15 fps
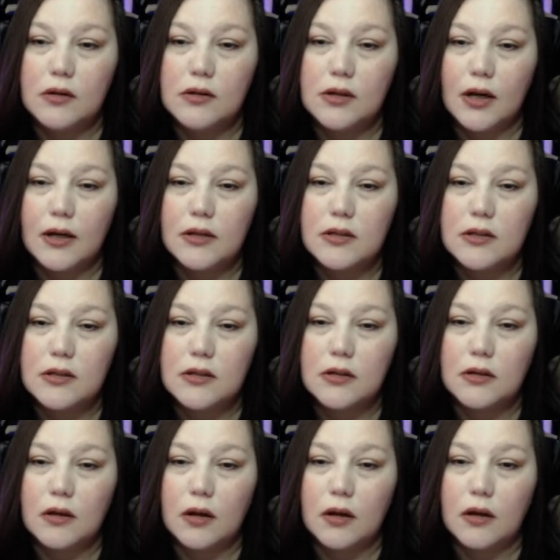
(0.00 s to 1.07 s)
dust,
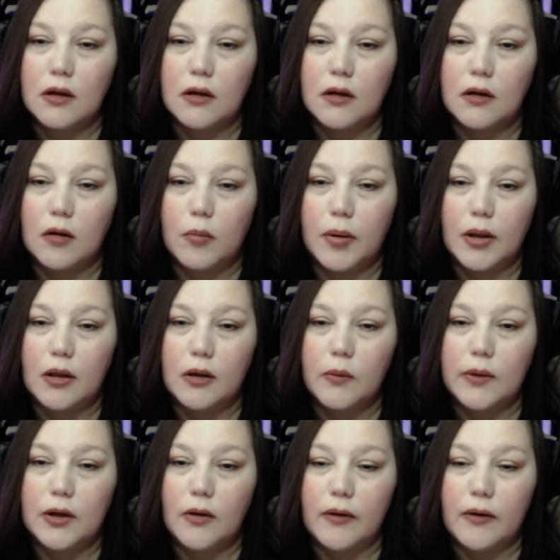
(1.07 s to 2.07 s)
and apparently we